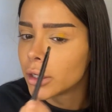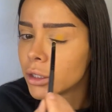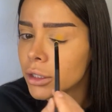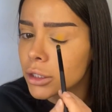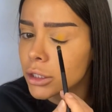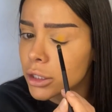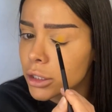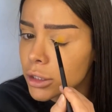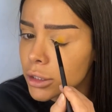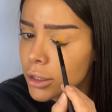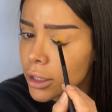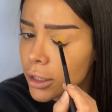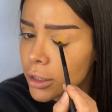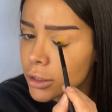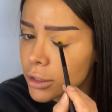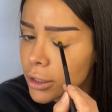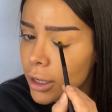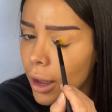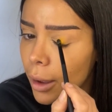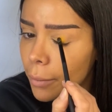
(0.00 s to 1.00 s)
just
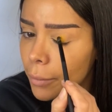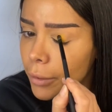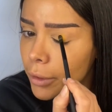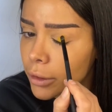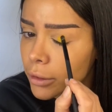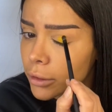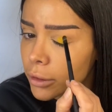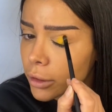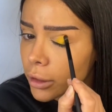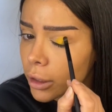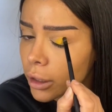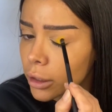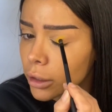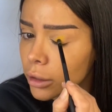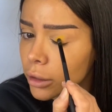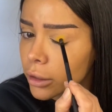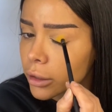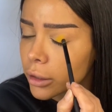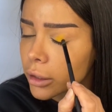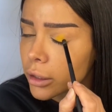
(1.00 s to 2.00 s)
tap in the
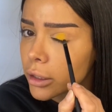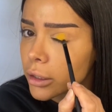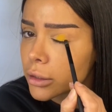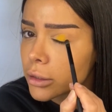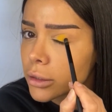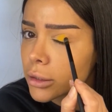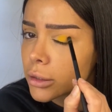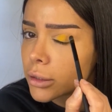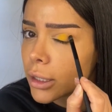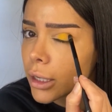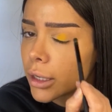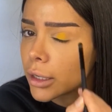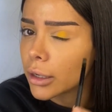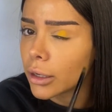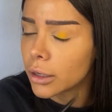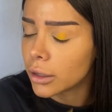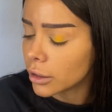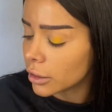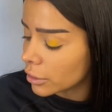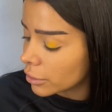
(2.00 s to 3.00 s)
color instead
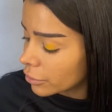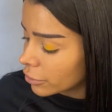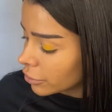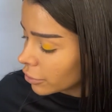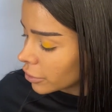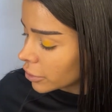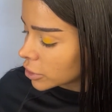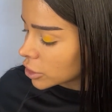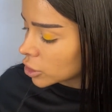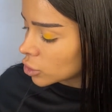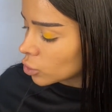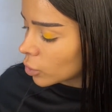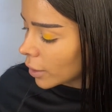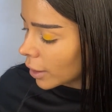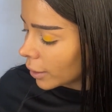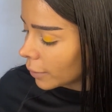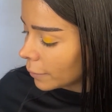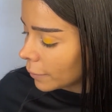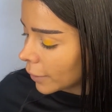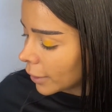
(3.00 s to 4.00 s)
of
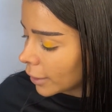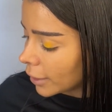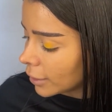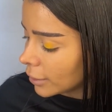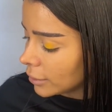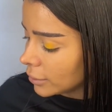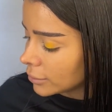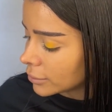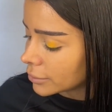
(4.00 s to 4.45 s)
swiping.